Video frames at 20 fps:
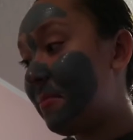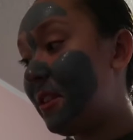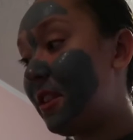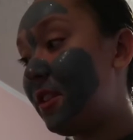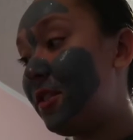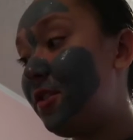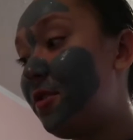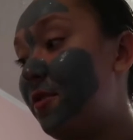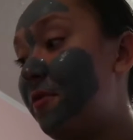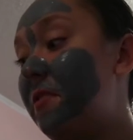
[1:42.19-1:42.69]
The
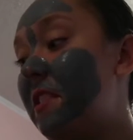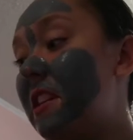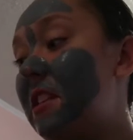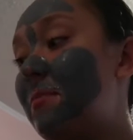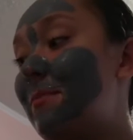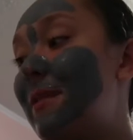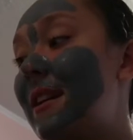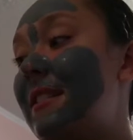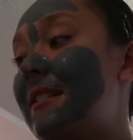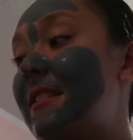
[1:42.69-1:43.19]
two face
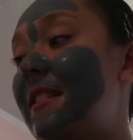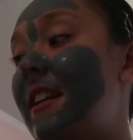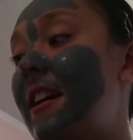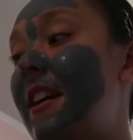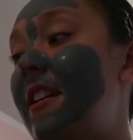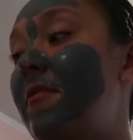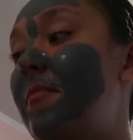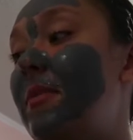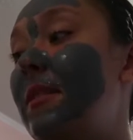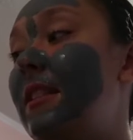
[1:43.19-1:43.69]
masks that
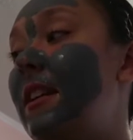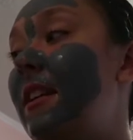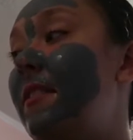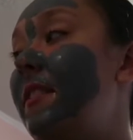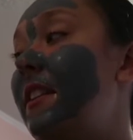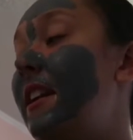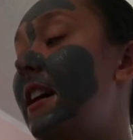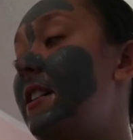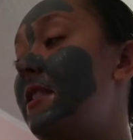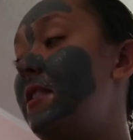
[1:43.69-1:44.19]
I've been
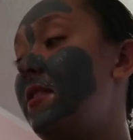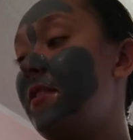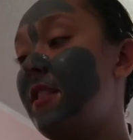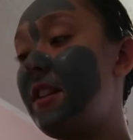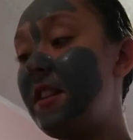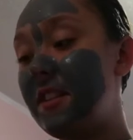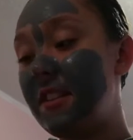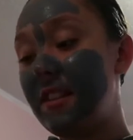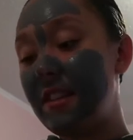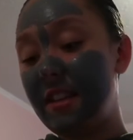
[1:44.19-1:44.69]
loving as of
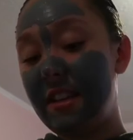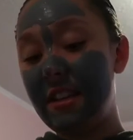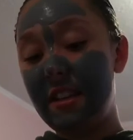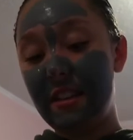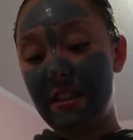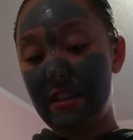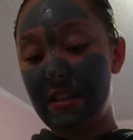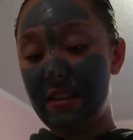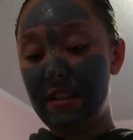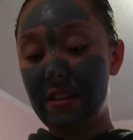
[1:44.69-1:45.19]
recently
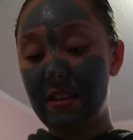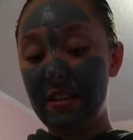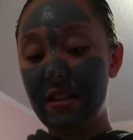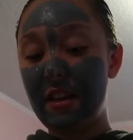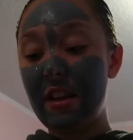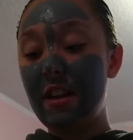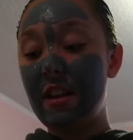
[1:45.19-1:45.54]
is